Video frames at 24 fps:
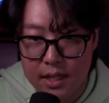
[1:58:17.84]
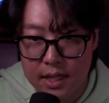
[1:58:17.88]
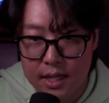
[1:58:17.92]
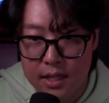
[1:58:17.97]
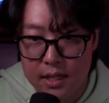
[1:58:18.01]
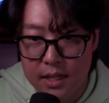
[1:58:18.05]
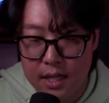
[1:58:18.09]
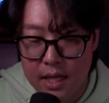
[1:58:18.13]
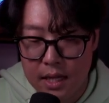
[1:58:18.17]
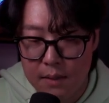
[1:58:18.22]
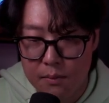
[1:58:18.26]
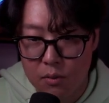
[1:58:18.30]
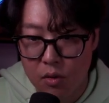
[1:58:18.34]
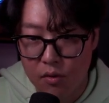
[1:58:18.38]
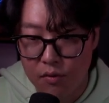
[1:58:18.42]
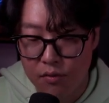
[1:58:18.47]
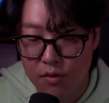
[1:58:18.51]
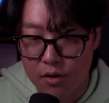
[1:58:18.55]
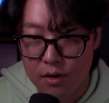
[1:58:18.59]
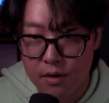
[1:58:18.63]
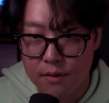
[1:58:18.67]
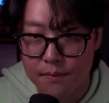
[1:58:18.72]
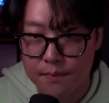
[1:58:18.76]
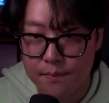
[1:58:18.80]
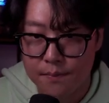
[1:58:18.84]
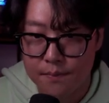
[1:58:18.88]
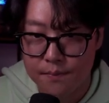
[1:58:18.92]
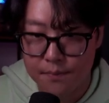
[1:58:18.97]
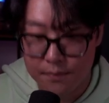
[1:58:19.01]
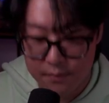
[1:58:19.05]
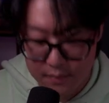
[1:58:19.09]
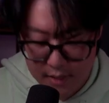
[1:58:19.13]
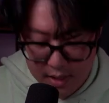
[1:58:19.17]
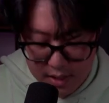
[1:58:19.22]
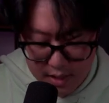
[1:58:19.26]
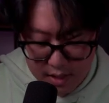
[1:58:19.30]
I get a game over.
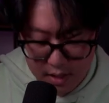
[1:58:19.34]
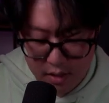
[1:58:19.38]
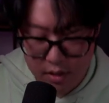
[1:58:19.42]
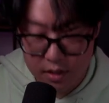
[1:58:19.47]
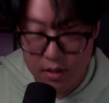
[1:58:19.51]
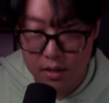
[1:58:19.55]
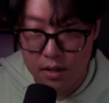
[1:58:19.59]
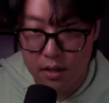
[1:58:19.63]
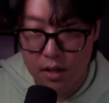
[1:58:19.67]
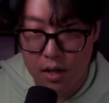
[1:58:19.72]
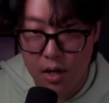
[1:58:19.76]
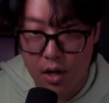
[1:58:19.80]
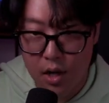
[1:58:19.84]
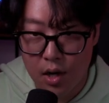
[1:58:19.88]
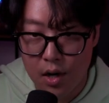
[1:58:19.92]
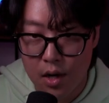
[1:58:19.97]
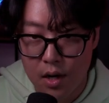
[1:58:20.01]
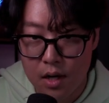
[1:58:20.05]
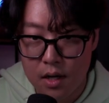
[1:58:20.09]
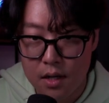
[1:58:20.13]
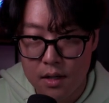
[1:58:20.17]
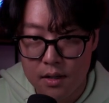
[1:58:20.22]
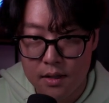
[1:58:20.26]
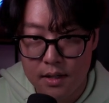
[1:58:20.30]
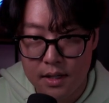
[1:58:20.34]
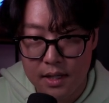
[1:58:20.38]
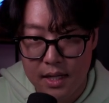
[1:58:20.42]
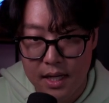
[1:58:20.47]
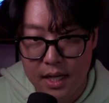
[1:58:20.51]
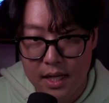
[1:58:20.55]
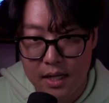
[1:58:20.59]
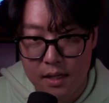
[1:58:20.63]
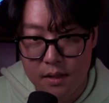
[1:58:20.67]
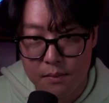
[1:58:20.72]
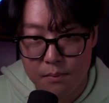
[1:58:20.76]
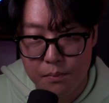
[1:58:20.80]
And I'm going to R,
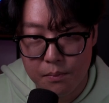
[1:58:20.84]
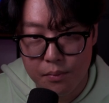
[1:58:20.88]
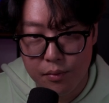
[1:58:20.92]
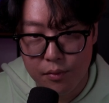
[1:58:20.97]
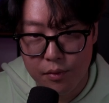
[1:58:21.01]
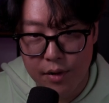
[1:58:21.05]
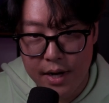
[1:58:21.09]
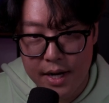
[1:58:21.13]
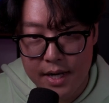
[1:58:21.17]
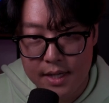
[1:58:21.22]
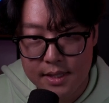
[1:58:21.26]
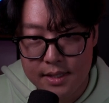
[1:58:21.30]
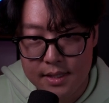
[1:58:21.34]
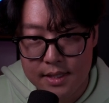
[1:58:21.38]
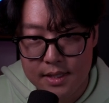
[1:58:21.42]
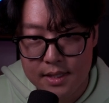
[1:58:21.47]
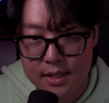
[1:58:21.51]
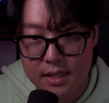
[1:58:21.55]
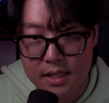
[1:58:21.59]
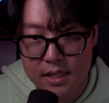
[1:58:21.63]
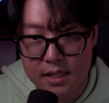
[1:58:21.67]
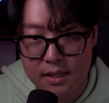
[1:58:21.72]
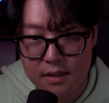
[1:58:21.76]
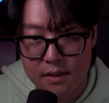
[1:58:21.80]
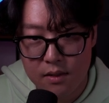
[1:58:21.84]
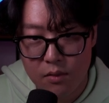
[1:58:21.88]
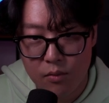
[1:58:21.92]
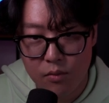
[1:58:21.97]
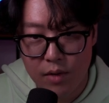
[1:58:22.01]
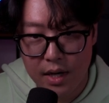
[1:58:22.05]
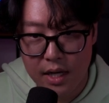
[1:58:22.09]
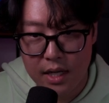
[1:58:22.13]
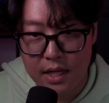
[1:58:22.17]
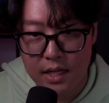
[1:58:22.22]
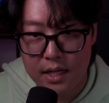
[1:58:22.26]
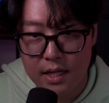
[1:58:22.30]
and it breaks
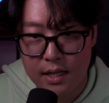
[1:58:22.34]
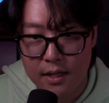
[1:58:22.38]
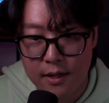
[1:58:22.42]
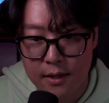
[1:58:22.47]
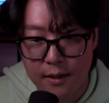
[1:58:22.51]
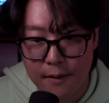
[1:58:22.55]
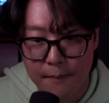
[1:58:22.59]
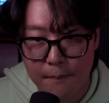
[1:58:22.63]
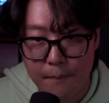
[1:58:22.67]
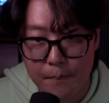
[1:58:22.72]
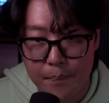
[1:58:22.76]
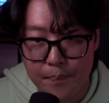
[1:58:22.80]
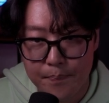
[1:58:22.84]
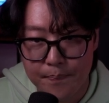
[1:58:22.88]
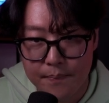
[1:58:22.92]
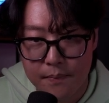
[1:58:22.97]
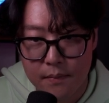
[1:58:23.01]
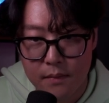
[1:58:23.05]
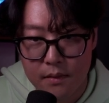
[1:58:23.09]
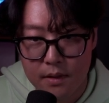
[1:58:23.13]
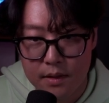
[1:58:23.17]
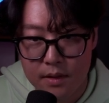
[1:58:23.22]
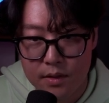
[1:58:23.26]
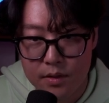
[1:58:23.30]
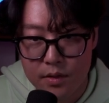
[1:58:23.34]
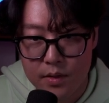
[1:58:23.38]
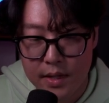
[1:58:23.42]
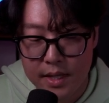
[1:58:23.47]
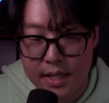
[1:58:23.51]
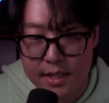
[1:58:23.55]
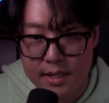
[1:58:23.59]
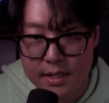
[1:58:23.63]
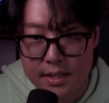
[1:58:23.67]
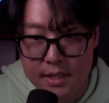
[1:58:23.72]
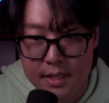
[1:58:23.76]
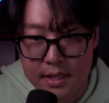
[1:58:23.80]
right here. So I
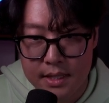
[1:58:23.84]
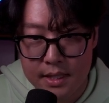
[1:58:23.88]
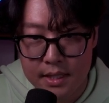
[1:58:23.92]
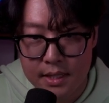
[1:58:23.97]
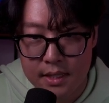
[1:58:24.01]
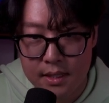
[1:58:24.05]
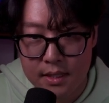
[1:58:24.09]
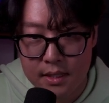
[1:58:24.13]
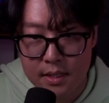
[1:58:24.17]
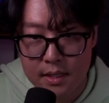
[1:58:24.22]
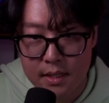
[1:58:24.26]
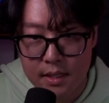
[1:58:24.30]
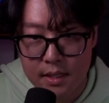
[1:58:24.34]
can see